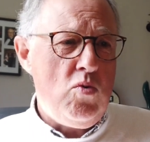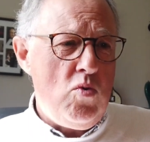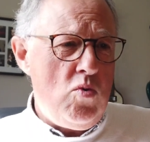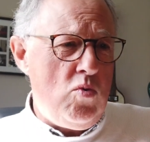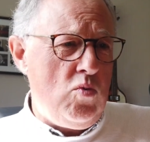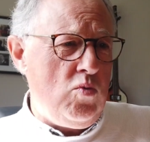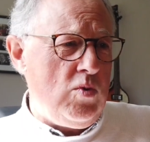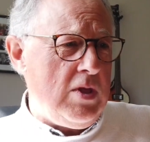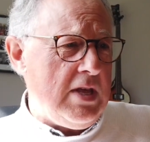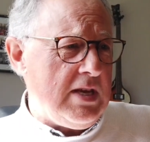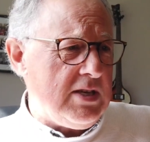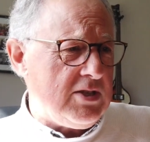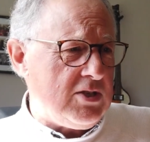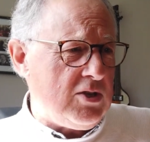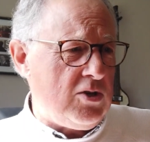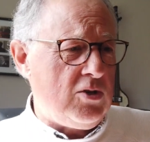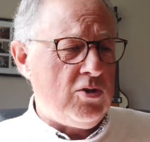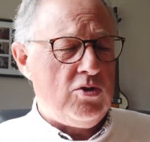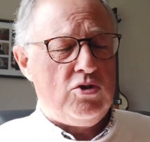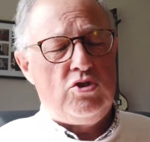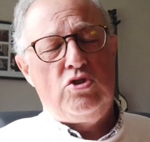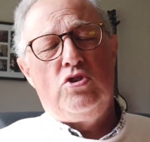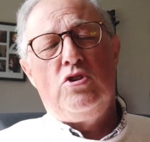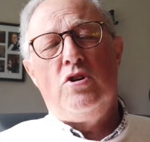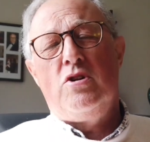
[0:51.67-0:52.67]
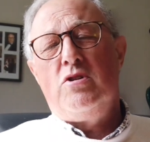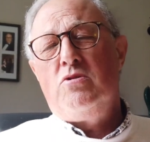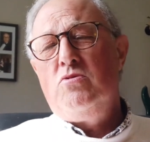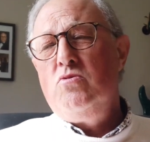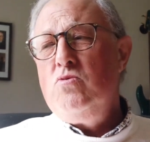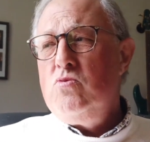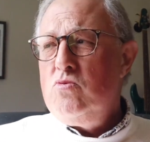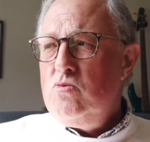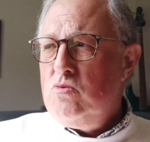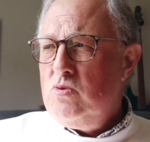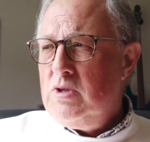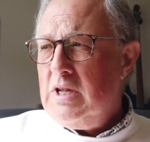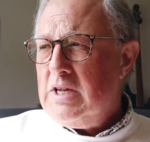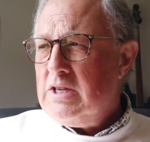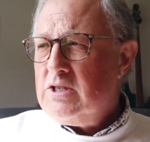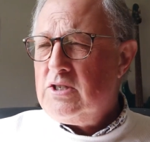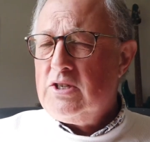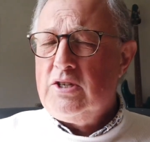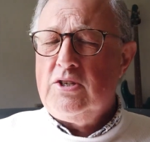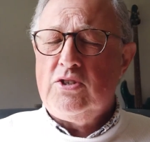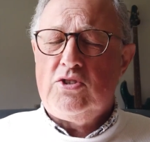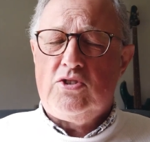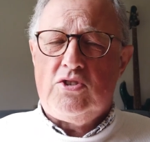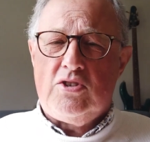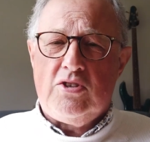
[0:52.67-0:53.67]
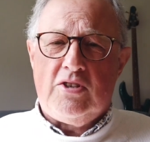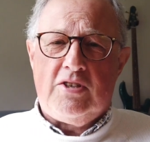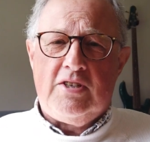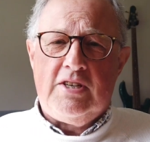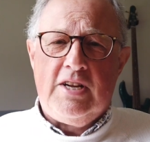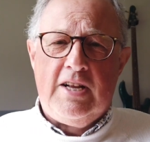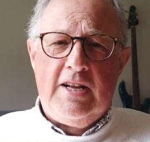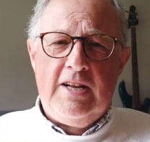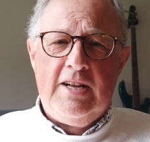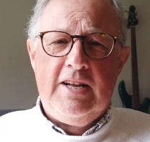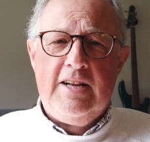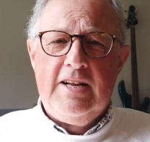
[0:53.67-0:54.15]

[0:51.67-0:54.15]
Oh, that's a good shot. Oh, that's a good shot.